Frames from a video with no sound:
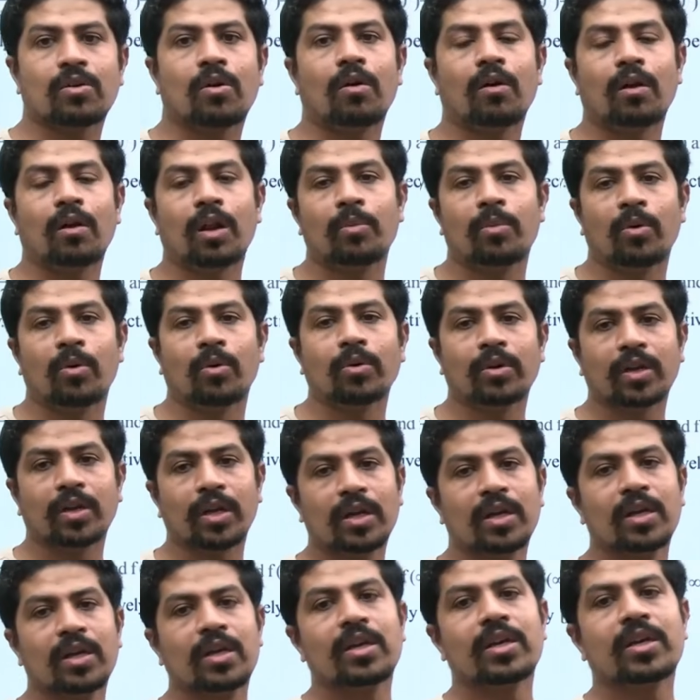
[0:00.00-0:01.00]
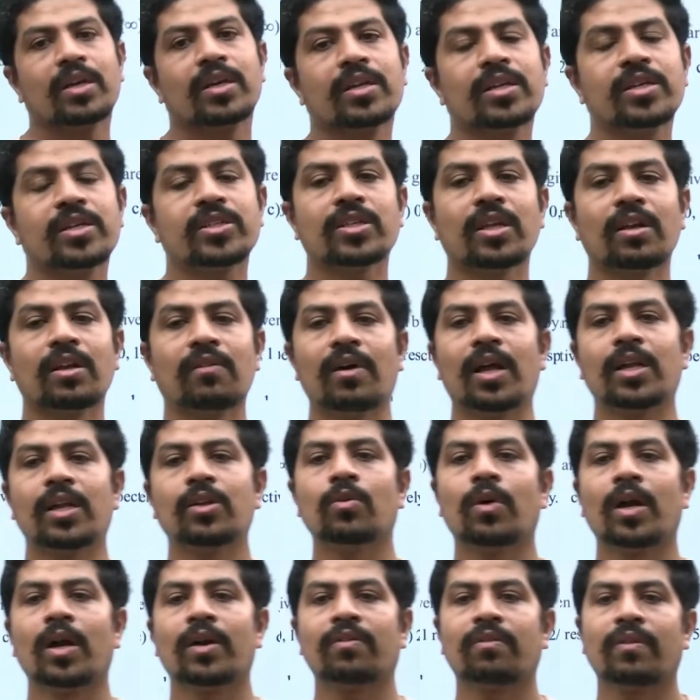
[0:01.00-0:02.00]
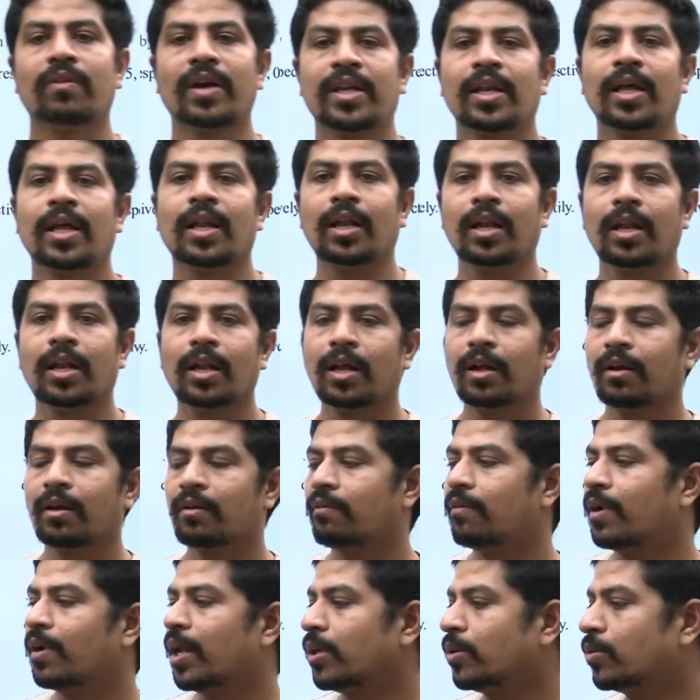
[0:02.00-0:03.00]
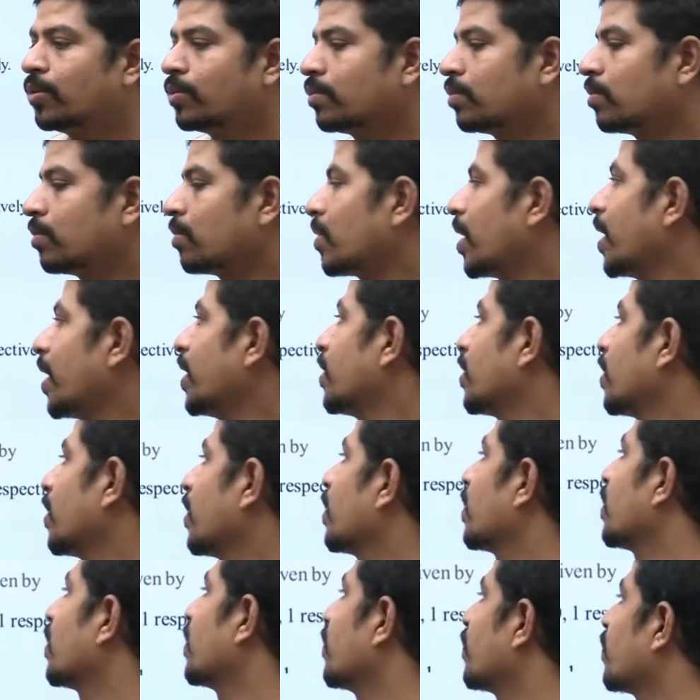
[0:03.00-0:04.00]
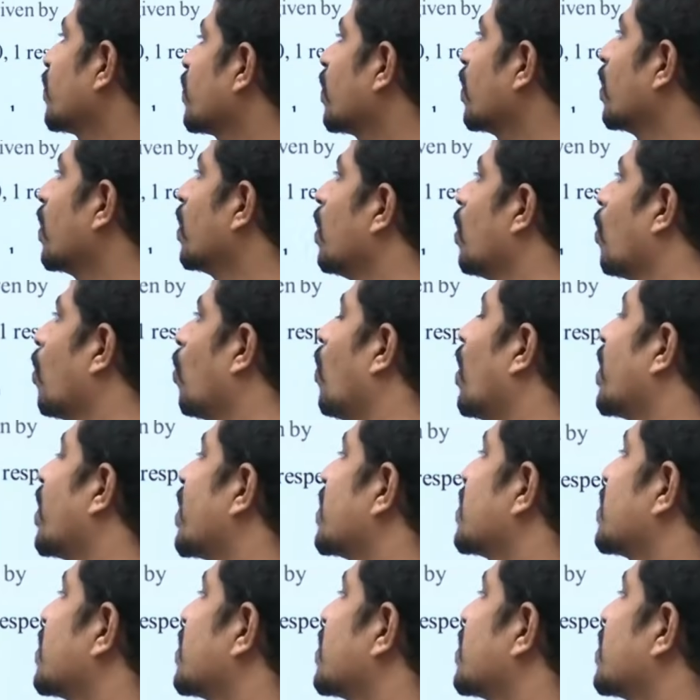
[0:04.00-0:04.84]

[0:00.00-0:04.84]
all about initial value and final value, right? Yes. What is